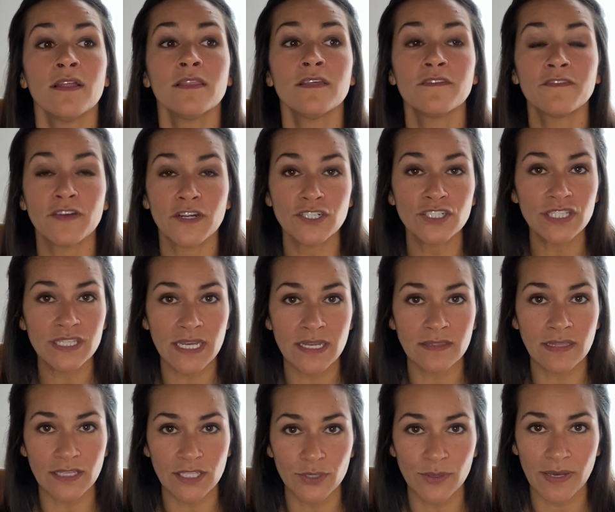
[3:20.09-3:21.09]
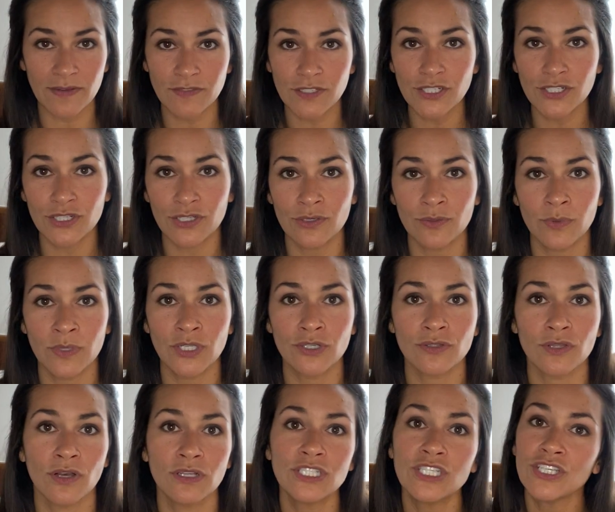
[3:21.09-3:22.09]
The first thing that you have to do when you're
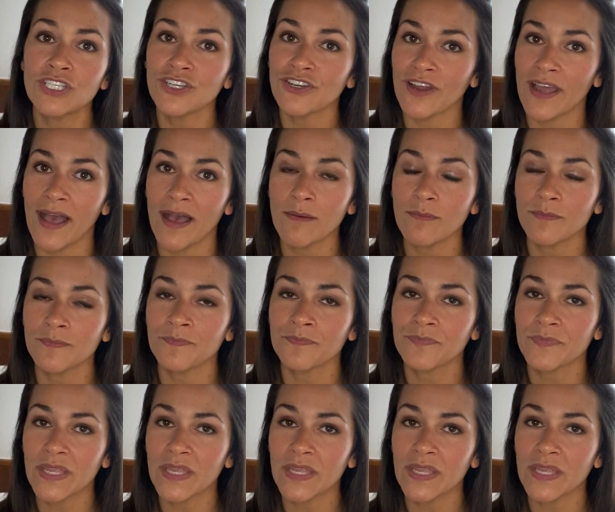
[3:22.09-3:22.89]
launching your app